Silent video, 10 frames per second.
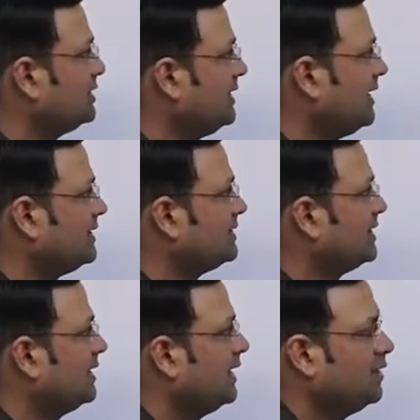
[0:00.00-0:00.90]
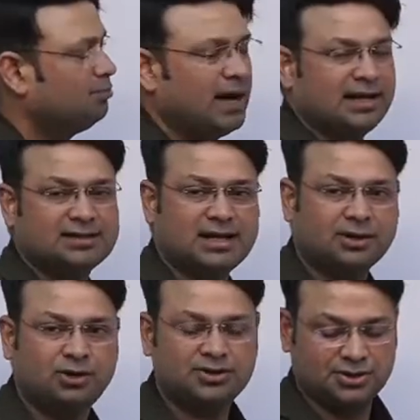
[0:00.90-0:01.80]
says in marriage
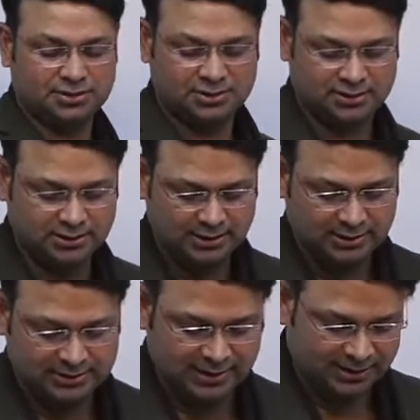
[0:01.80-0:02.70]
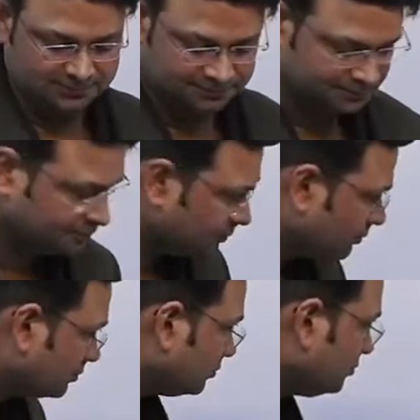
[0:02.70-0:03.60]
regulations. See,
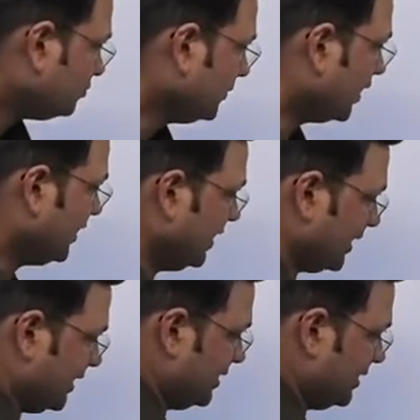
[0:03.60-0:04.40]
here